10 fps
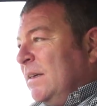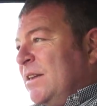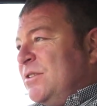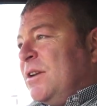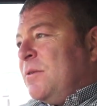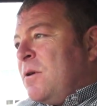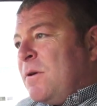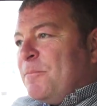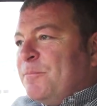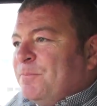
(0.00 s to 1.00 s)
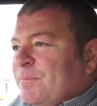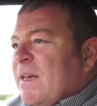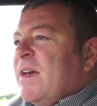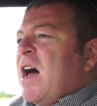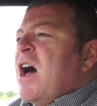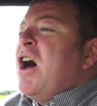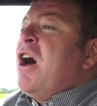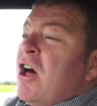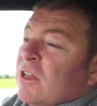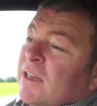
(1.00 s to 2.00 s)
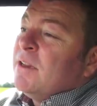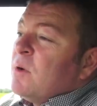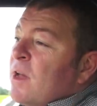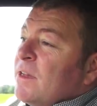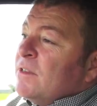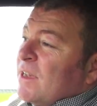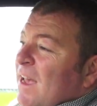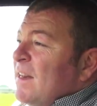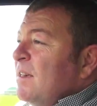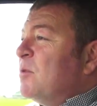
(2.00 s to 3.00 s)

And do you know what? It hardly weighs any